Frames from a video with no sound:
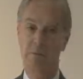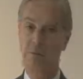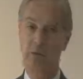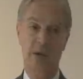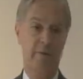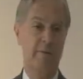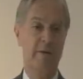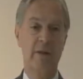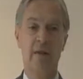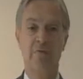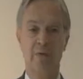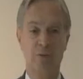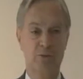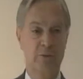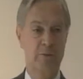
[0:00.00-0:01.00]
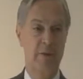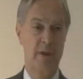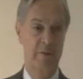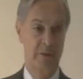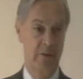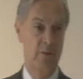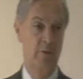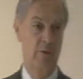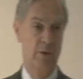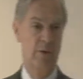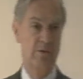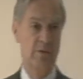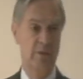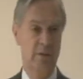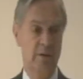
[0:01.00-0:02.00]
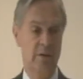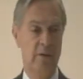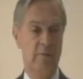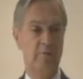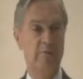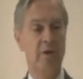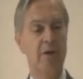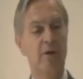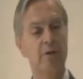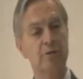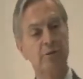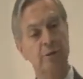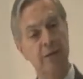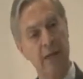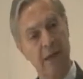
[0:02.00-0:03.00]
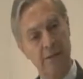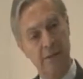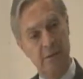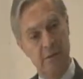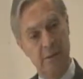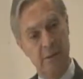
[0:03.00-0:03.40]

wherever that person may be in the world. Because the next